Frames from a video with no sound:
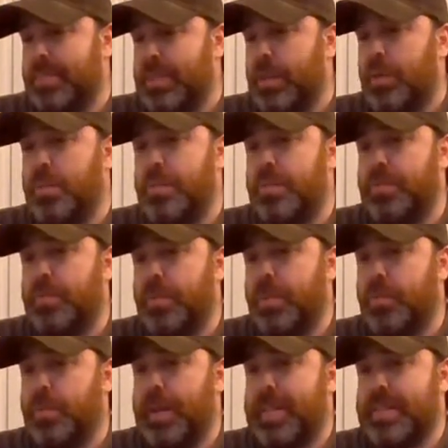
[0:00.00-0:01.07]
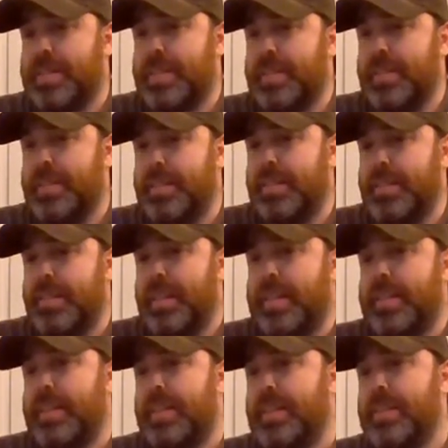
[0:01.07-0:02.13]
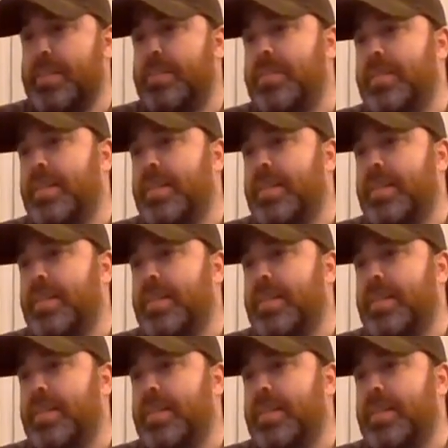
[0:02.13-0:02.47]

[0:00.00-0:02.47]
don't request like a